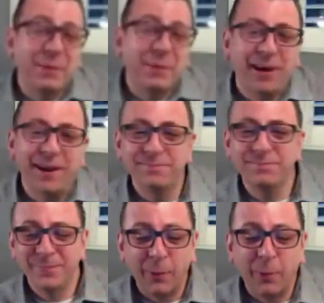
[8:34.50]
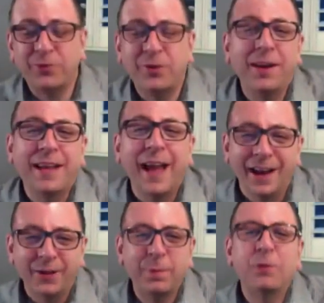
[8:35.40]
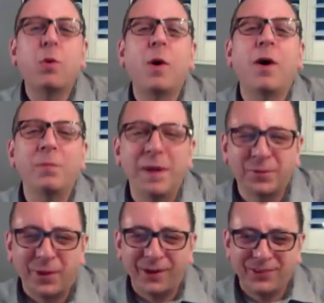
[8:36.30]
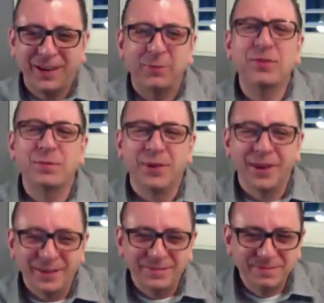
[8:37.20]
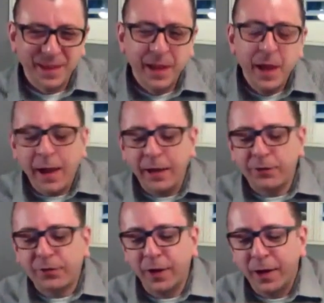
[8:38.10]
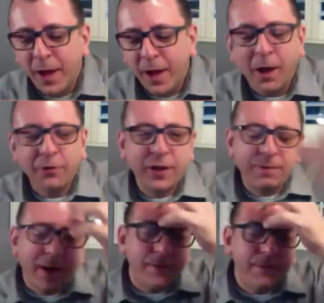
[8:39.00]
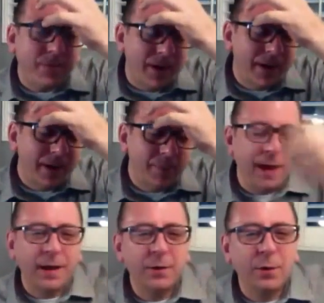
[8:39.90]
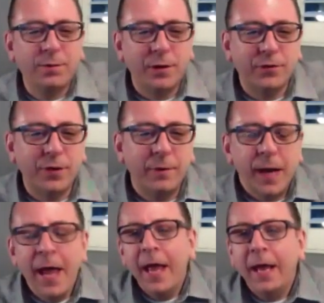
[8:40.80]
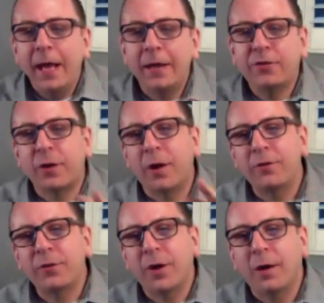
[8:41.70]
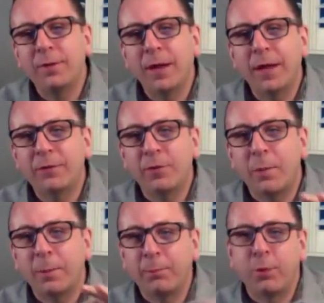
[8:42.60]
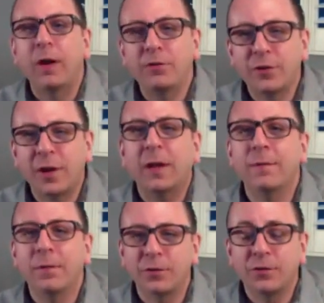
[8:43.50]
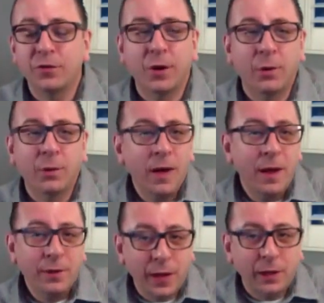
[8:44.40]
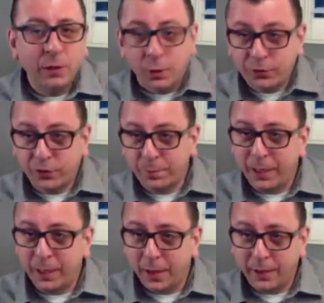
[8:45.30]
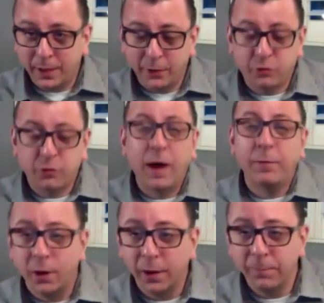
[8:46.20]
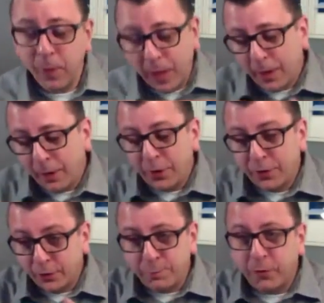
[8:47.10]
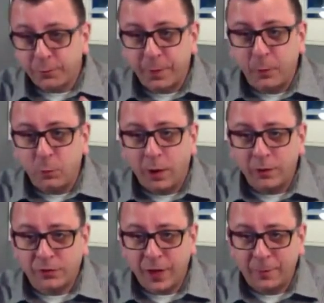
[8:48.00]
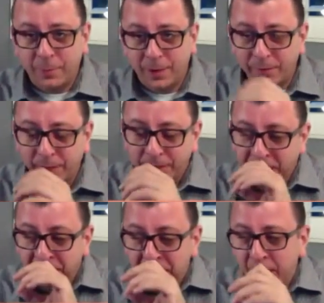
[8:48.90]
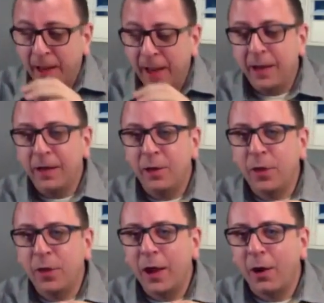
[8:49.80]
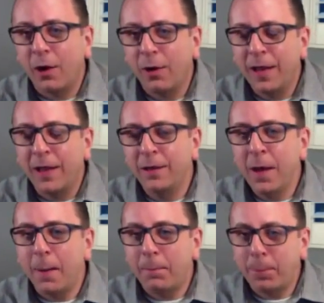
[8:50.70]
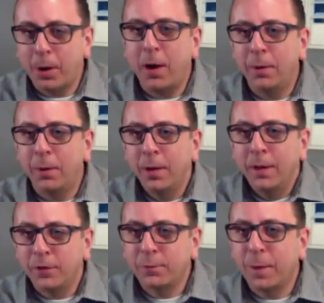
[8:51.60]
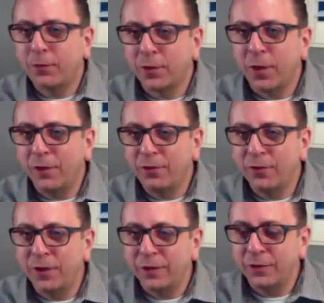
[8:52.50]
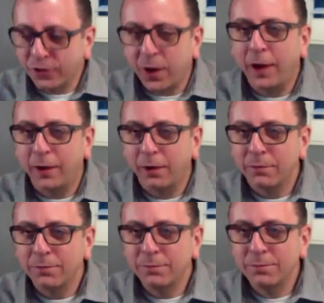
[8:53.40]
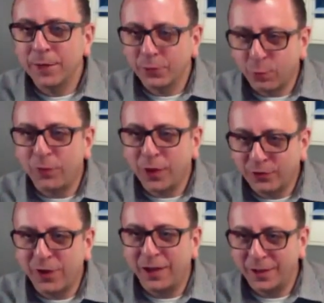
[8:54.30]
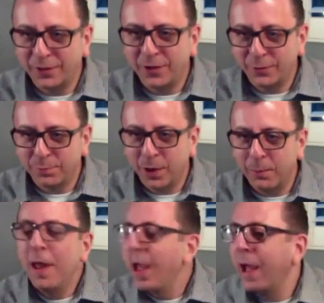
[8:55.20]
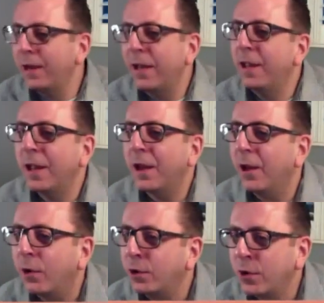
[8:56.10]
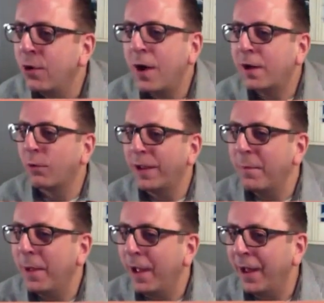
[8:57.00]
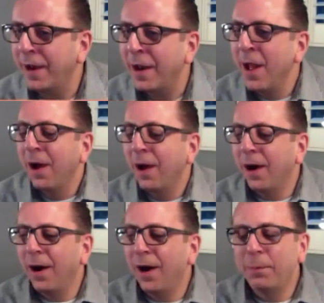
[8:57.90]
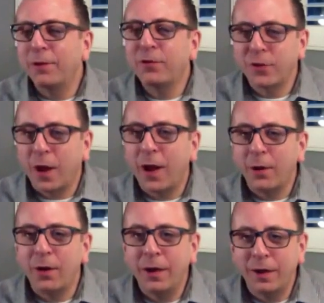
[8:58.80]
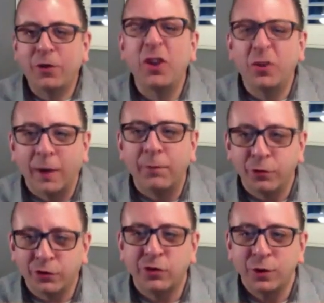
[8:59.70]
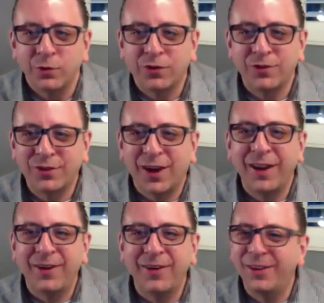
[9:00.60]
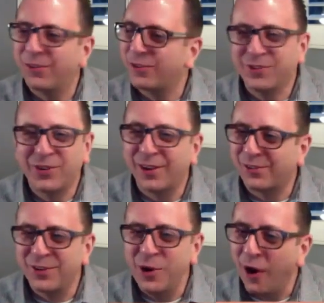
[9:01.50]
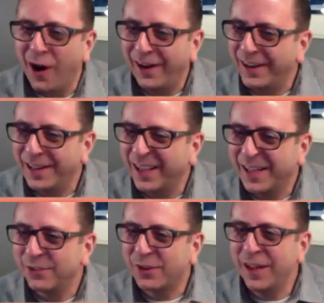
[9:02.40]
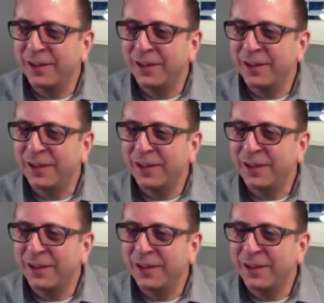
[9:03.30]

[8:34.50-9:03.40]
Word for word: they were right. I watched it again. I spent 12 minutes watching it. It was so funny. And it's I'll see if I can find it. Man, I don't know if I saved it. It starts off, it is from a British television show that looks to be like a travelogue. And I think this must be one segment of it. And they are in a pub that specializes in cider. That's what they sell at this pub. And, you know, you're not a drinking man, but cider is the devil's juice. Cider is just not, like, it's